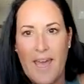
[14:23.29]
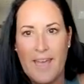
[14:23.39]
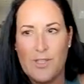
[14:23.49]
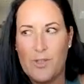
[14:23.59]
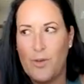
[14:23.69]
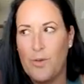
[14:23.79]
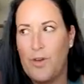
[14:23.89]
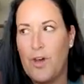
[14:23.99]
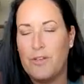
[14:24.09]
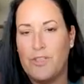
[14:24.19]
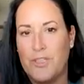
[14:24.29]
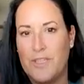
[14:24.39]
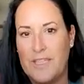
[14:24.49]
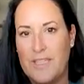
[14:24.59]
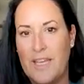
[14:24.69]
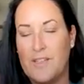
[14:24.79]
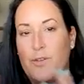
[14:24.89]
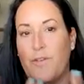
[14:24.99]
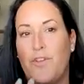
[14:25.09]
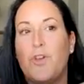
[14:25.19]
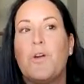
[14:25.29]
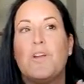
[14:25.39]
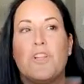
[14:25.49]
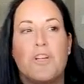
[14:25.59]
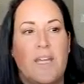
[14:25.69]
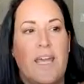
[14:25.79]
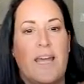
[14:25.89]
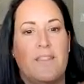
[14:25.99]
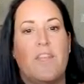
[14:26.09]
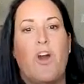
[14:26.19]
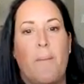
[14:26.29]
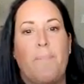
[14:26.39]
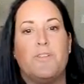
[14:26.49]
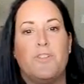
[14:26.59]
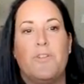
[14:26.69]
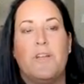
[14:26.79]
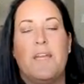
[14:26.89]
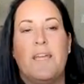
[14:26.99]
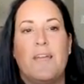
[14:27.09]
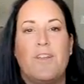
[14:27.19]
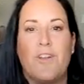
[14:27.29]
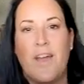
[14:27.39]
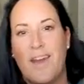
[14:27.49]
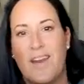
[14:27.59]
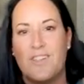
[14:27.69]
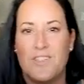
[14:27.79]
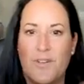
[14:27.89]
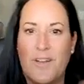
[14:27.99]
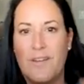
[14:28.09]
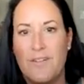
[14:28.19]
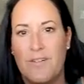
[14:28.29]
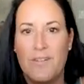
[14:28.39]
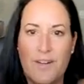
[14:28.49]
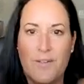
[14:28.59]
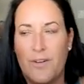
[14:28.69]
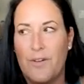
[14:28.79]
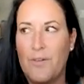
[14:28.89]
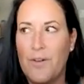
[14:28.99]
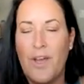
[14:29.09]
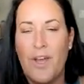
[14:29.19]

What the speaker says: And so culture is things. So if you are looking at the opportunity and you're kind of just going, oh, I don't know,